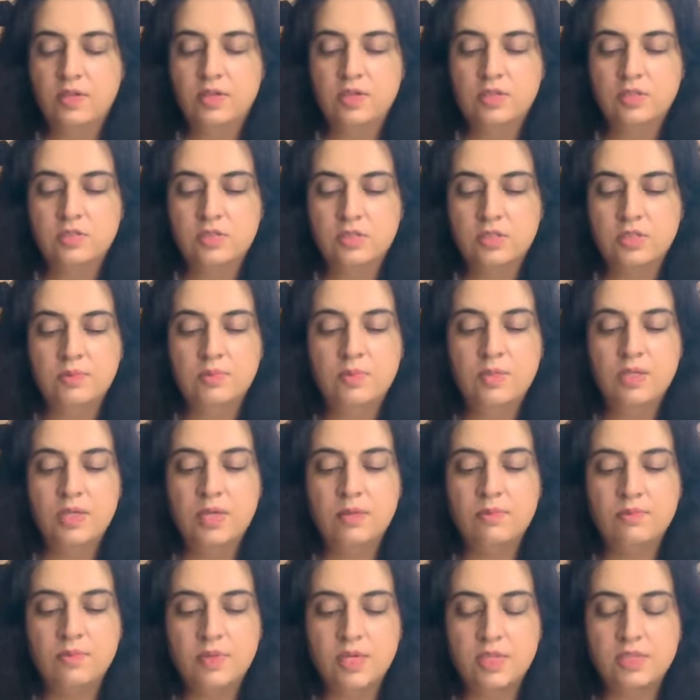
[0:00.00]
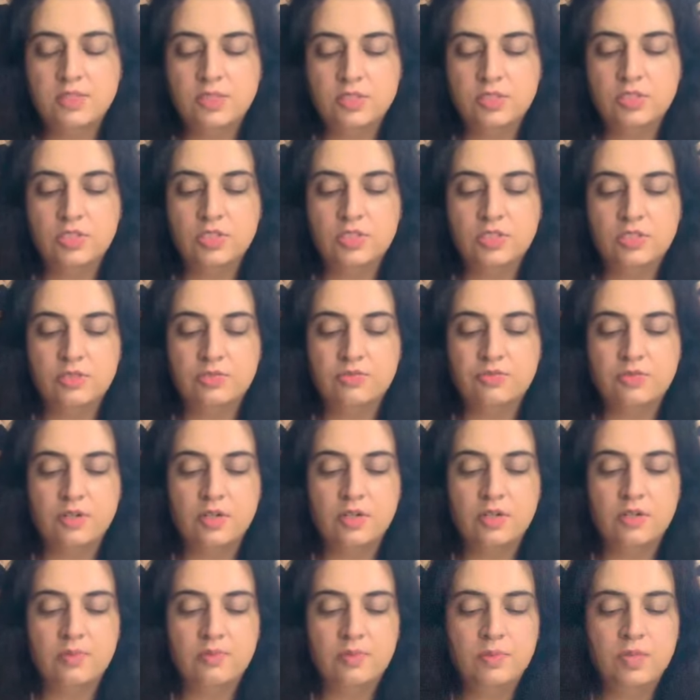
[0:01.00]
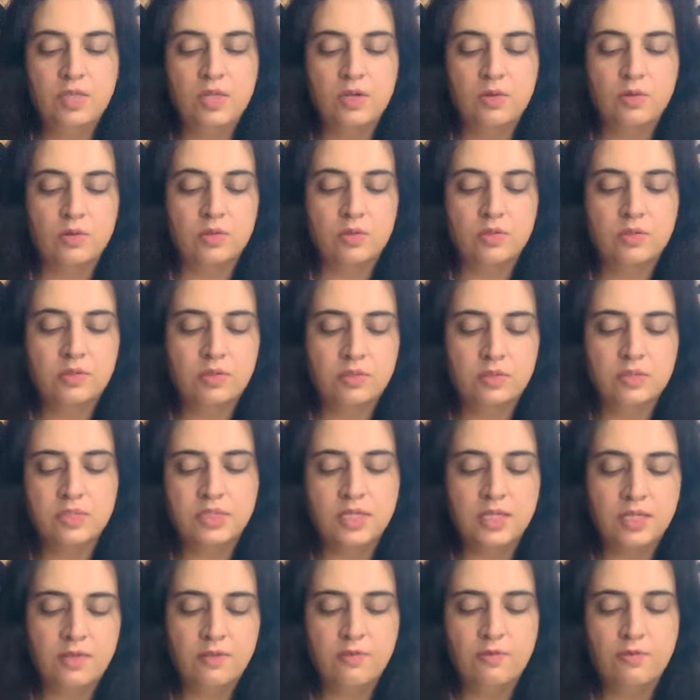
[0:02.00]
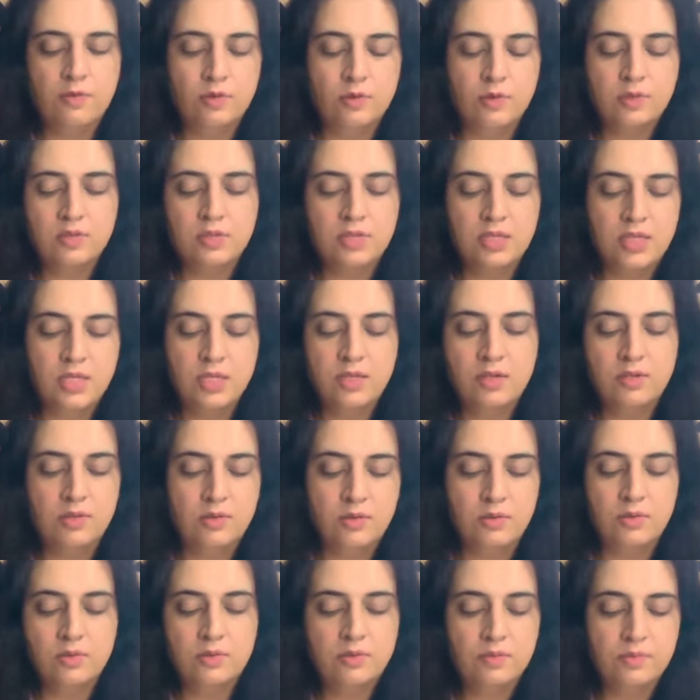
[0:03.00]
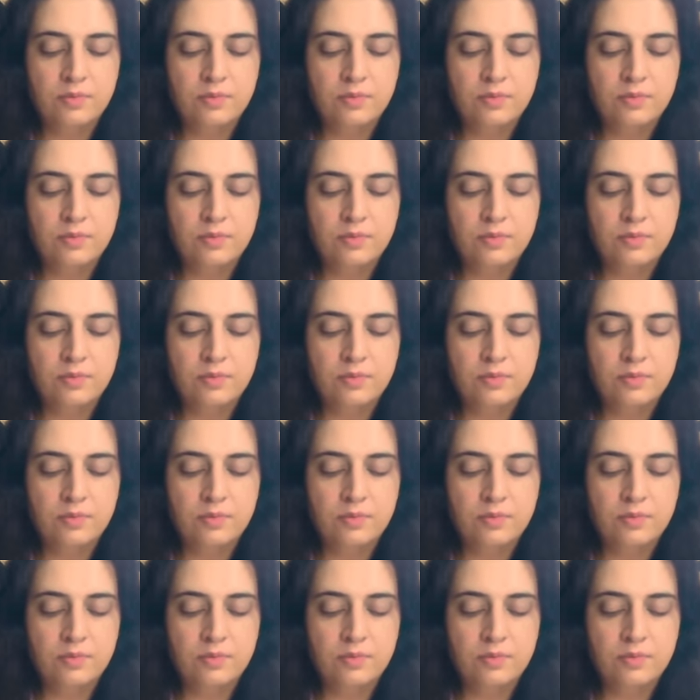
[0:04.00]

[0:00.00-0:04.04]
So let me get messages from the Oracle deck for Leo.